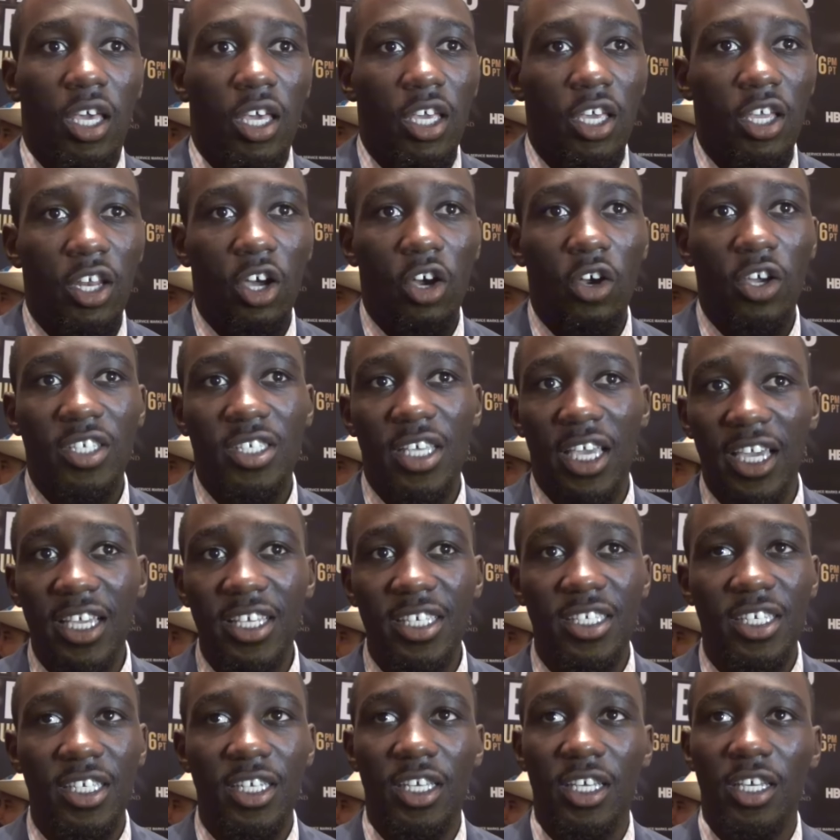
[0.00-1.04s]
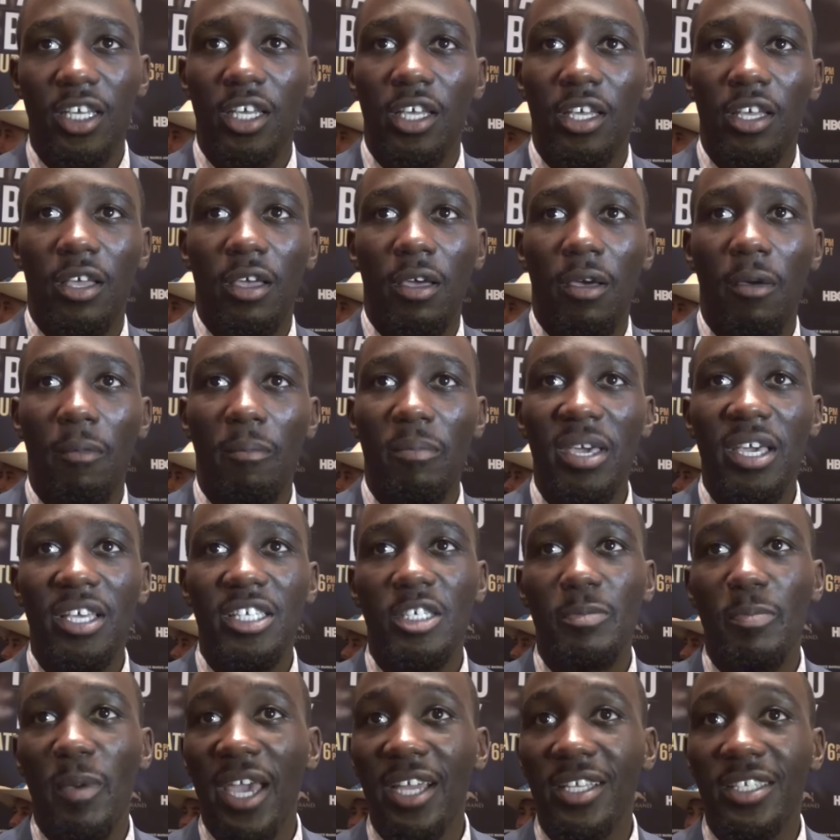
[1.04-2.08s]
You know, it's easy to be a
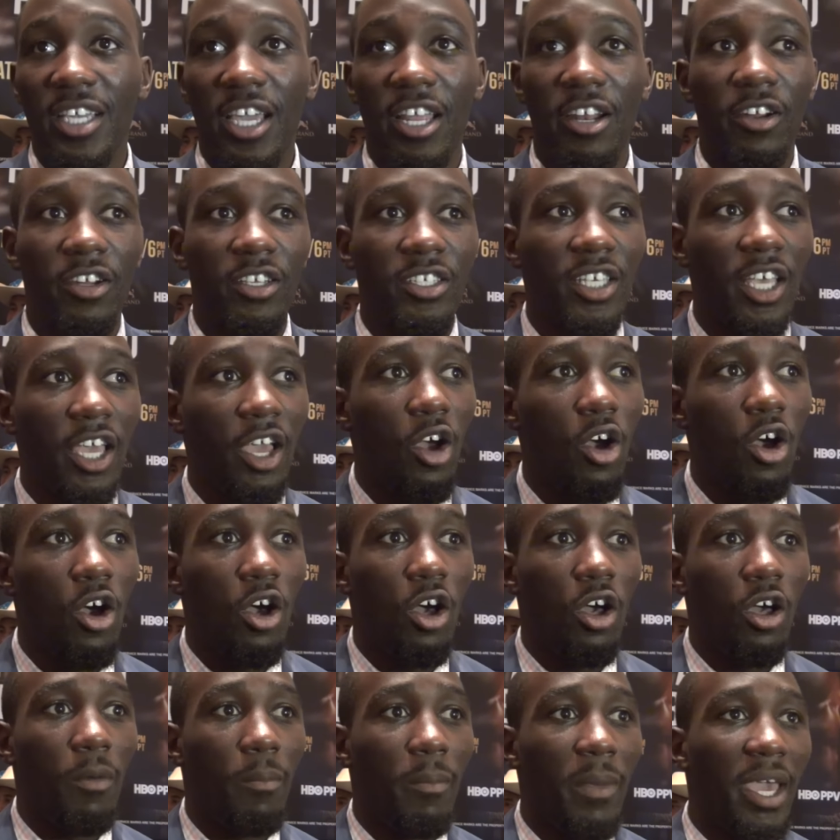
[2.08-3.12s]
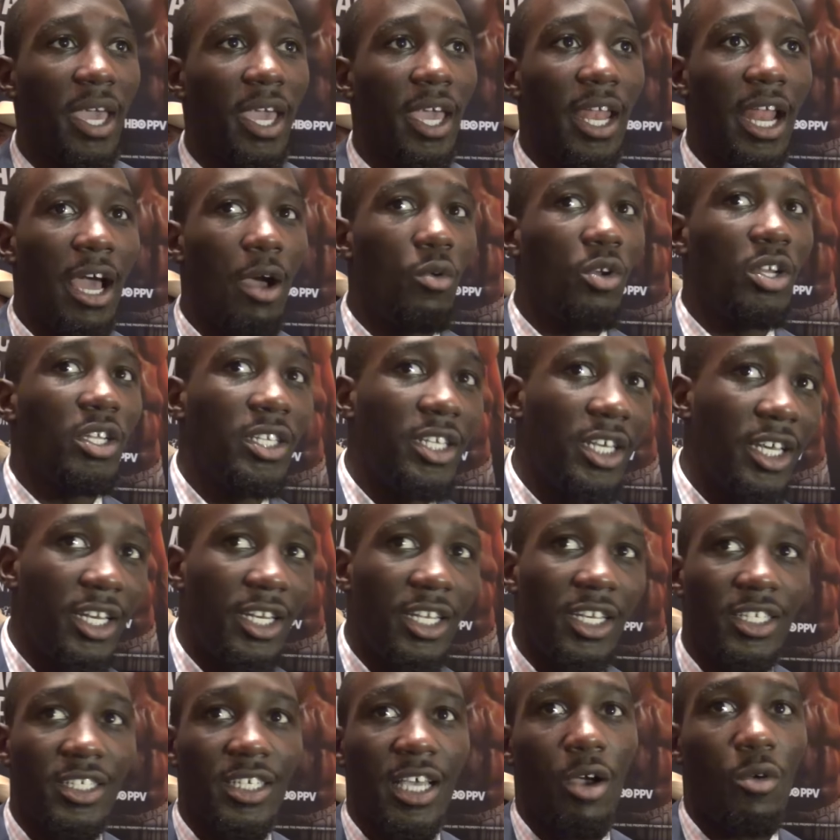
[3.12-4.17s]
spectator and say, oh, man, I would have did
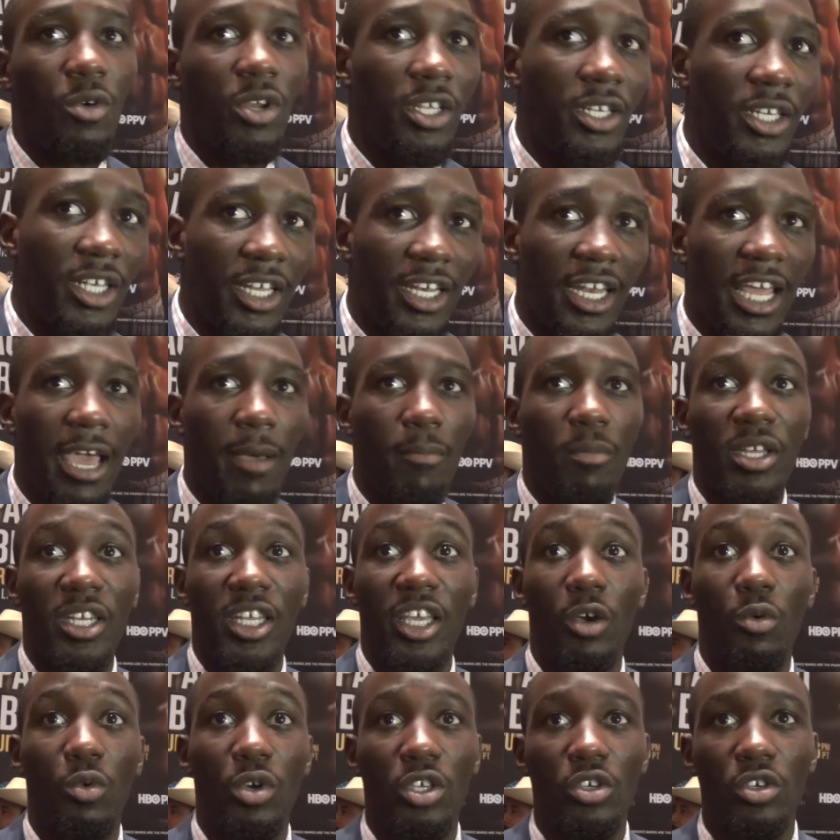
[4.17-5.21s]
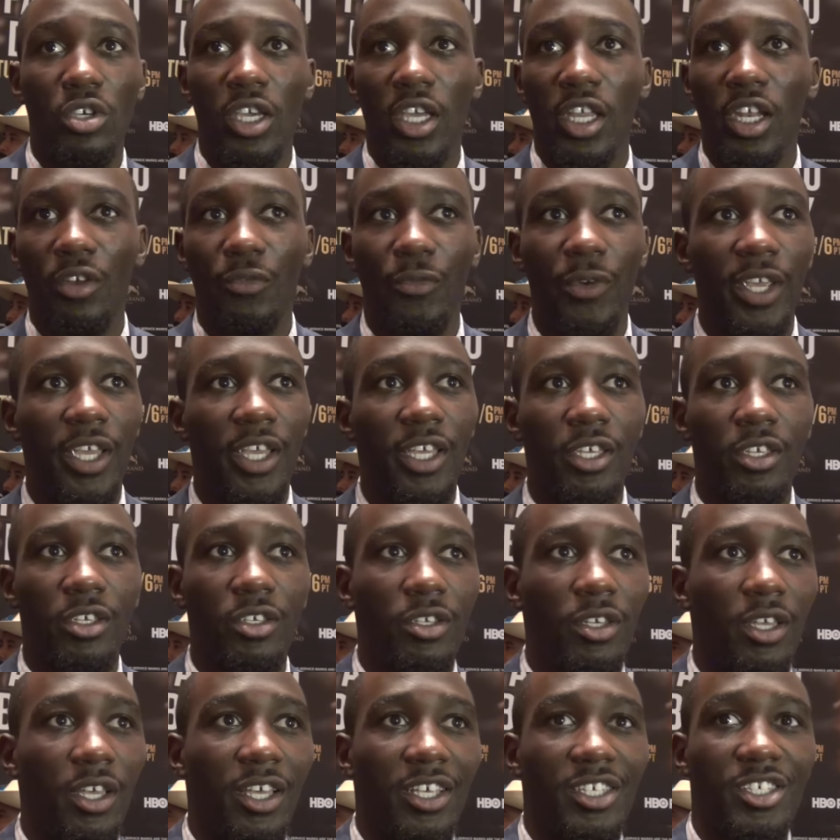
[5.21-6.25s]
this, I would have did that. But then when you get in the ring,
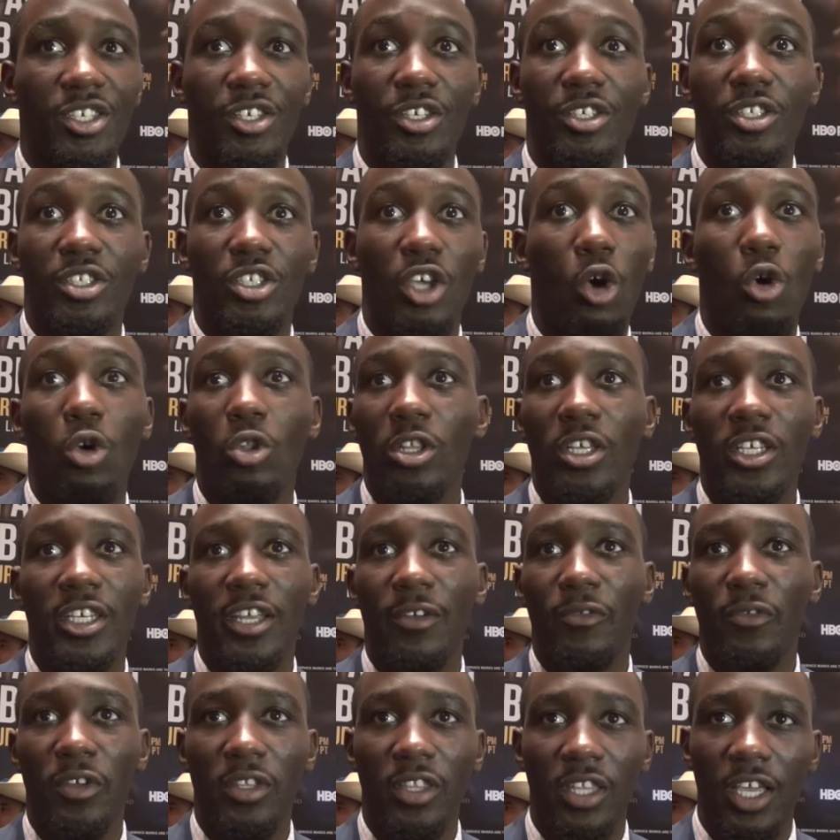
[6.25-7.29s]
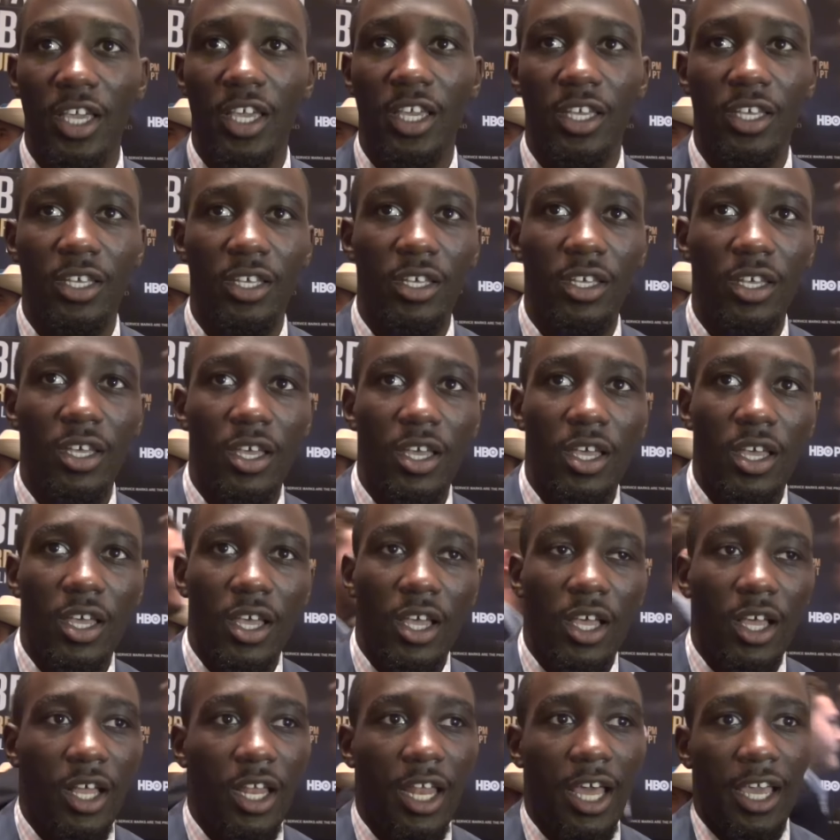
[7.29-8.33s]
it's a totally different thing.
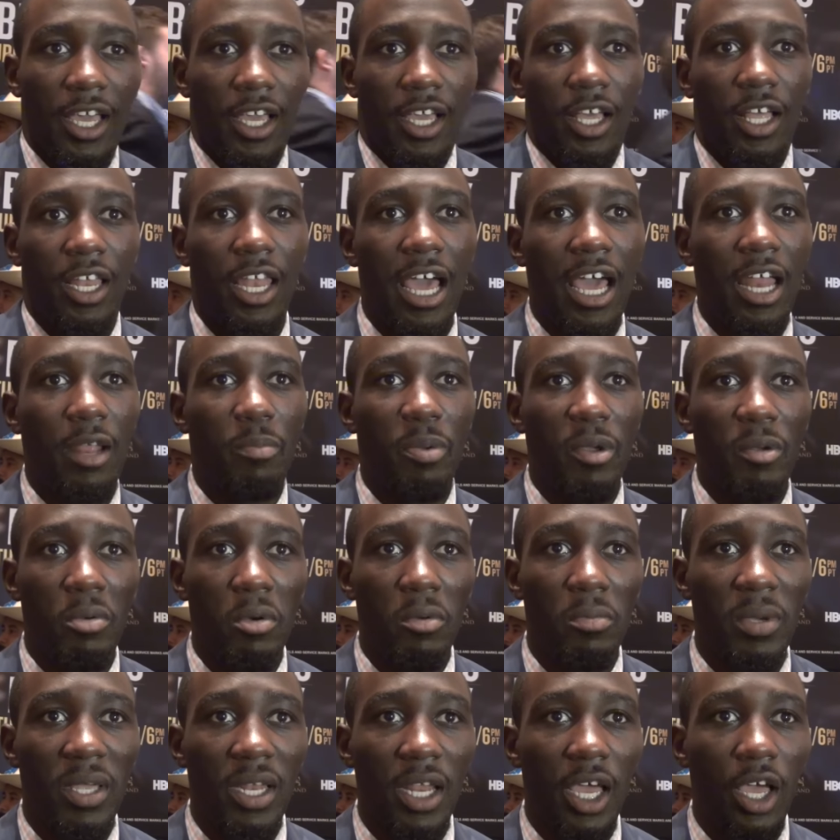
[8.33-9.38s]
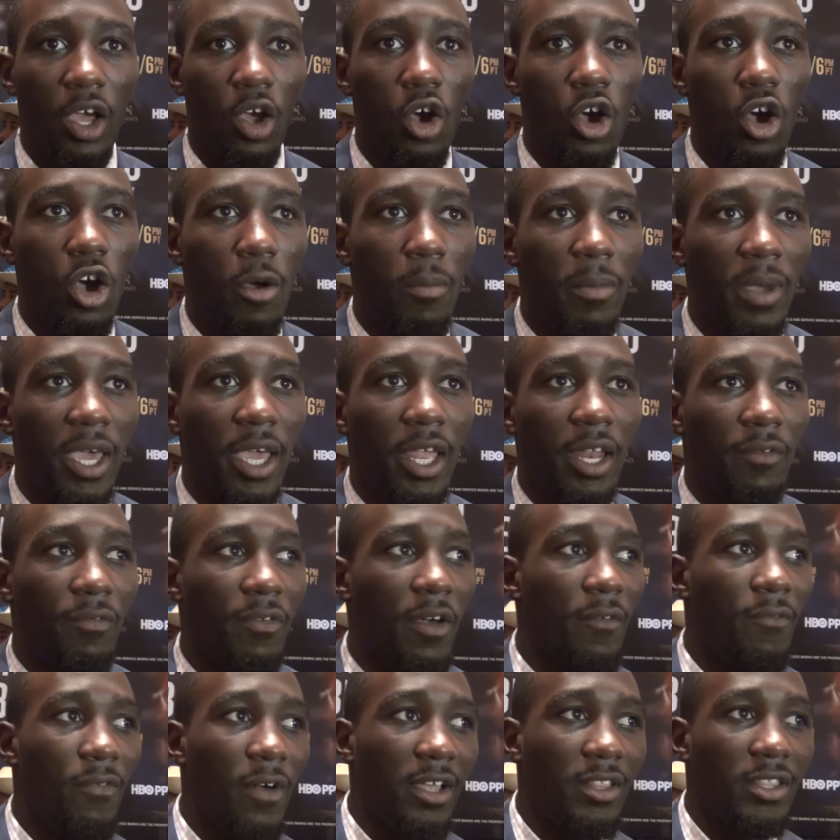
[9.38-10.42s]
Like, a lot of people be like, oh, man, if
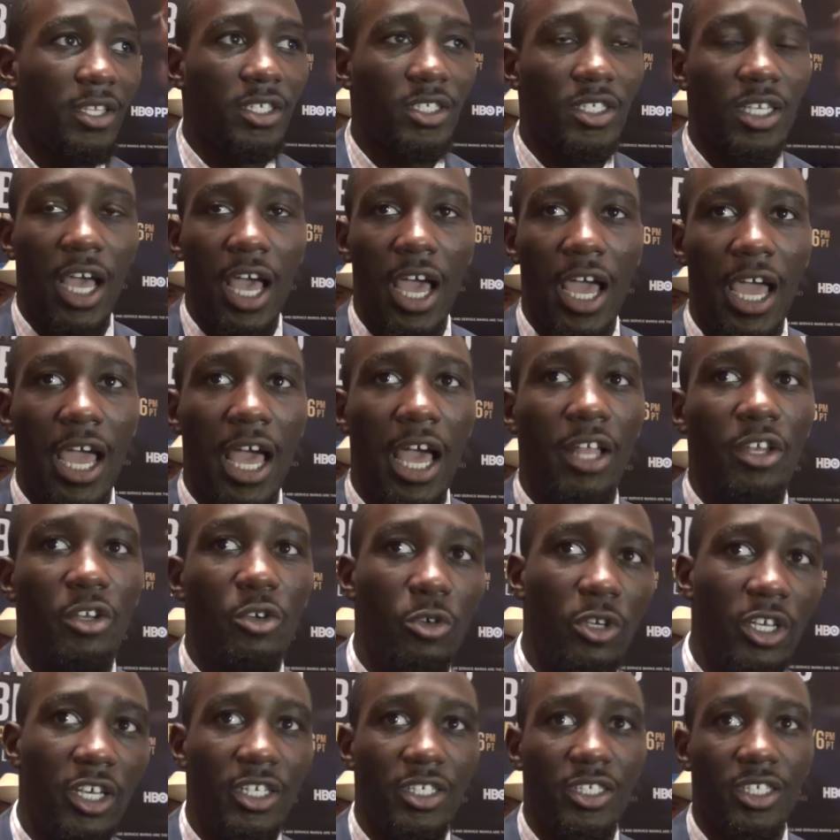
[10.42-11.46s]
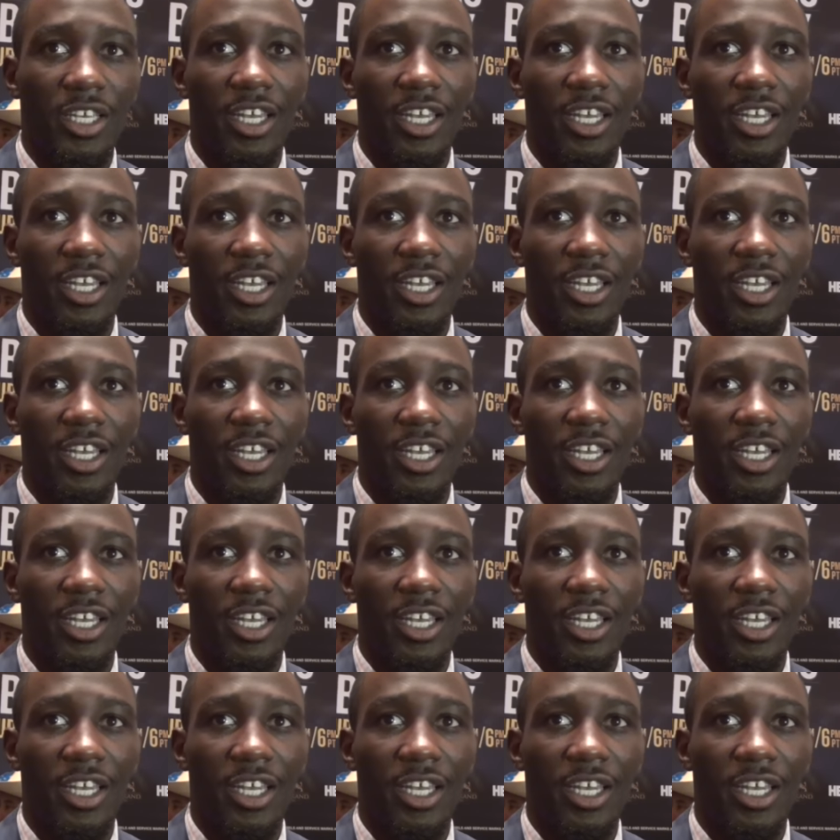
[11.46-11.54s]
I fight this guy, I'll do this.